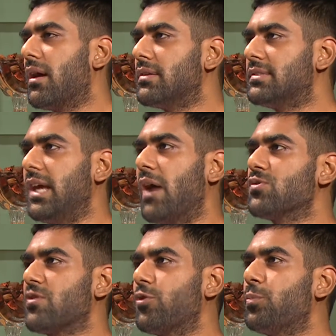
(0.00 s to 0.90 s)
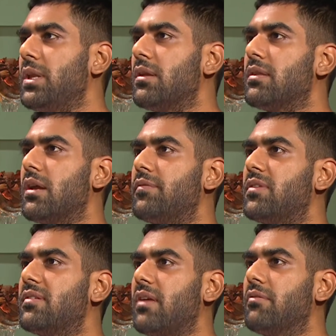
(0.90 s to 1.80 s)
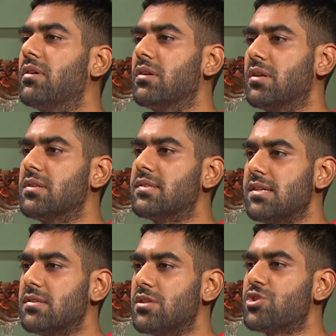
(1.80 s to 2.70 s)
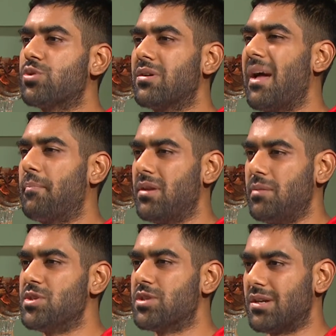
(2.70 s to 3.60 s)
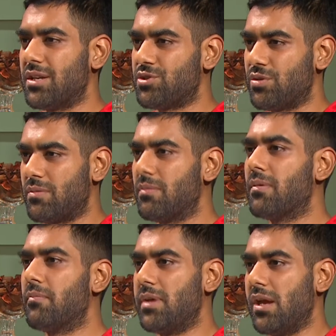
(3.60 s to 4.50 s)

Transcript: see, I was of the opinion that if there's ever another season, it shouldn't happen immediately. It should be